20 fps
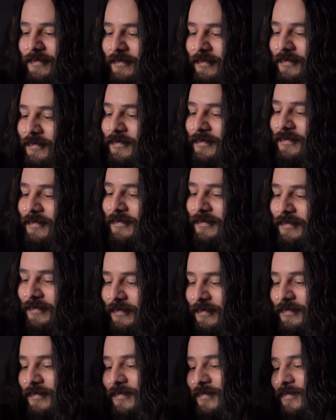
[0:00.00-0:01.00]

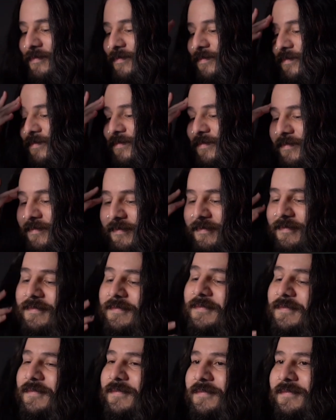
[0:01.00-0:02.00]

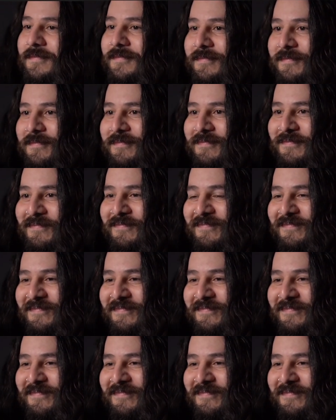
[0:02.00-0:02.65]
(silent)